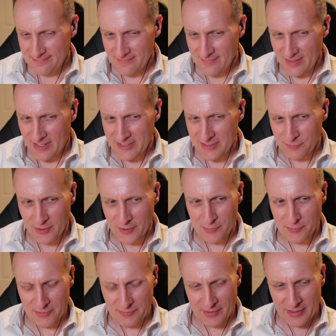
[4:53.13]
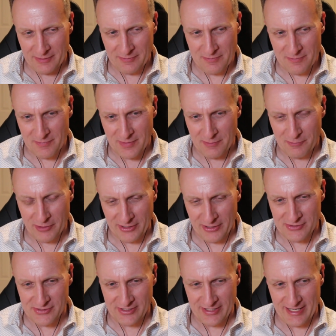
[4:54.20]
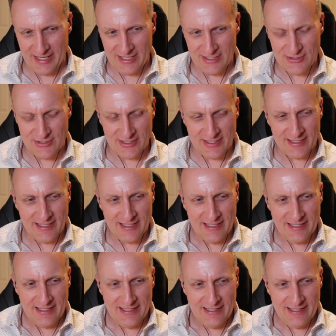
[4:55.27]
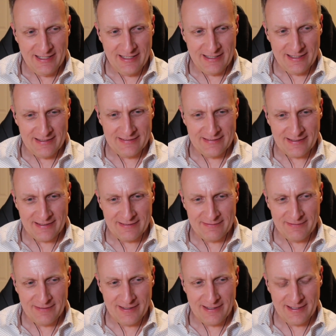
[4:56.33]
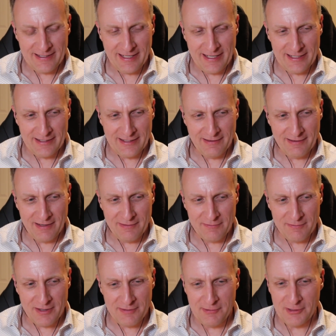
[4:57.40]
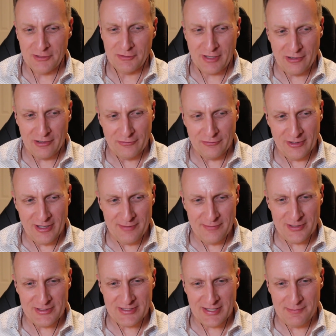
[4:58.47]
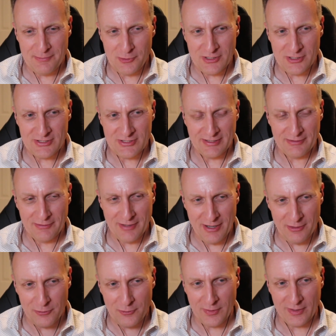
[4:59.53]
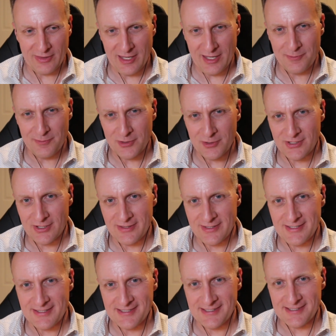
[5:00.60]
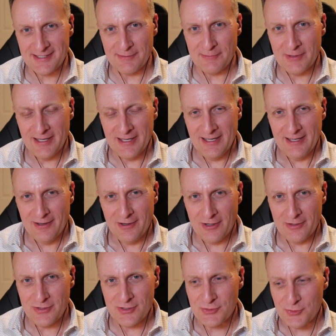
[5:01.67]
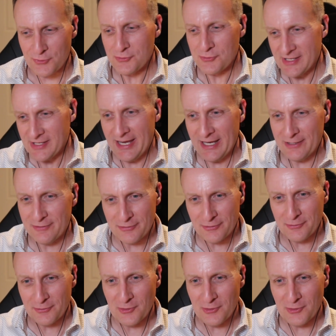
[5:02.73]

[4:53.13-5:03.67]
didn't want to put my players on edge, and and again, I've got to be a little careful how much I push, how quickly I push on this, as I'm on this crusade for role